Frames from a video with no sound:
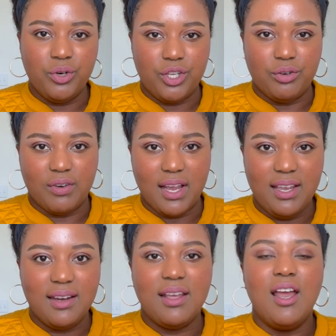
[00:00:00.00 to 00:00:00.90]
to you,
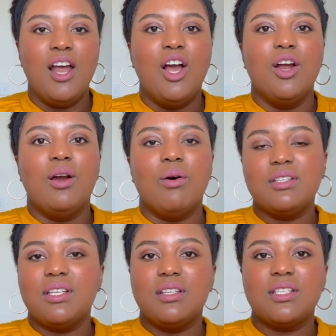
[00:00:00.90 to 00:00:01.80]
right?
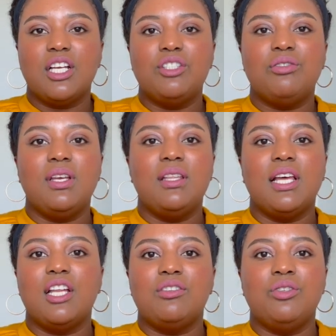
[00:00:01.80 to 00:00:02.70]
Going to this country
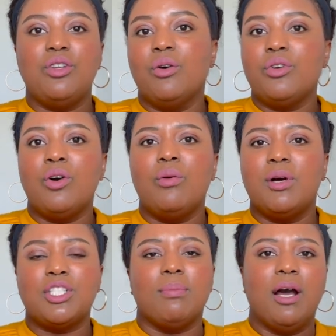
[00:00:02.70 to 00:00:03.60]
that you don't know
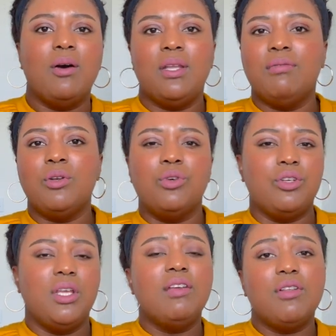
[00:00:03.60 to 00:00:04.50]
much about, even
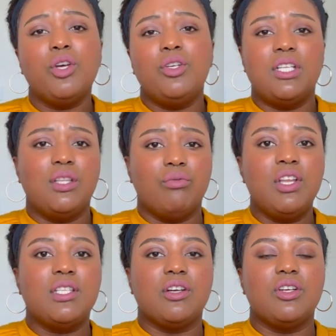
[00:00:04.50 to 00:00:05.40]
though you did the
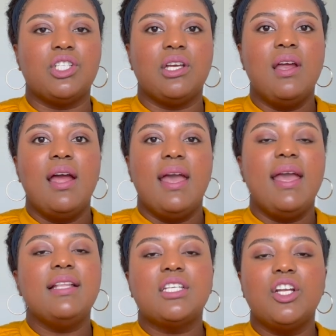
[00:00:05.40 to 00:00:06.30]
research,
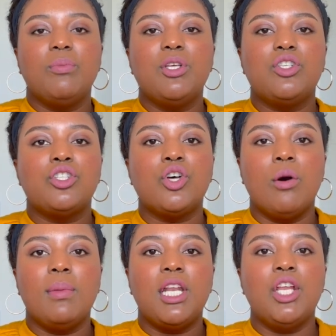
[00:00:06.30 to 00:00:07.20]
it's gonna be
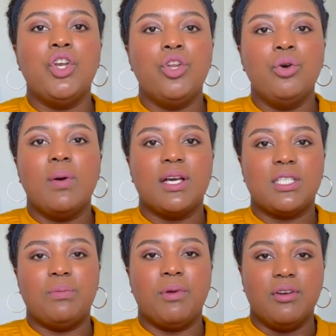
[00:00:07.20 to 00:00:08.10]
so many new
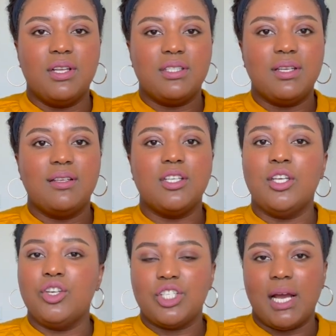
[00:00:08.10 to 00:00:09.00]
experiences.
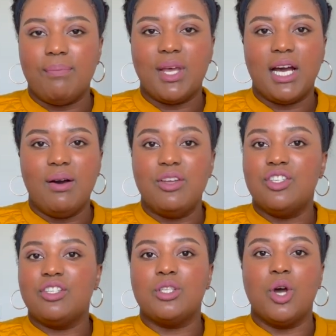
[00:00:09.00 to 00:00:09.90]
Your job now is
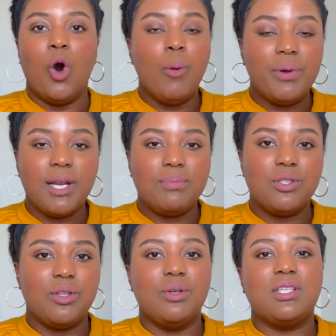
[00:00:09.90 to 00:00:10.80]
just to open up
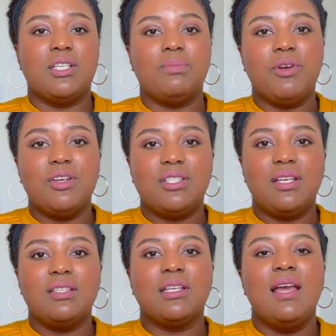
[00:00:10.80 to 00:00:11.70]
to those
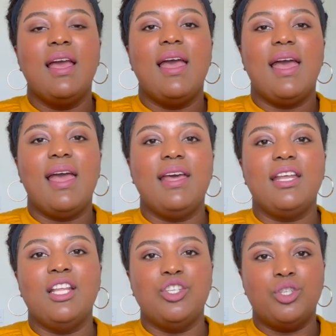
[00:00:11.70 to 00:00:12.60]
experiences
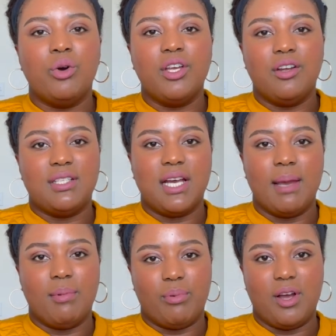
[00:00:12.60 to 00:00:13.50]
and enjoy your
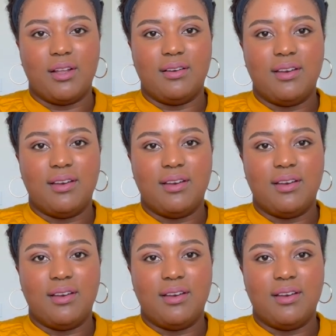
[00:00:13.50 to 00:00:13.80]
time abroad.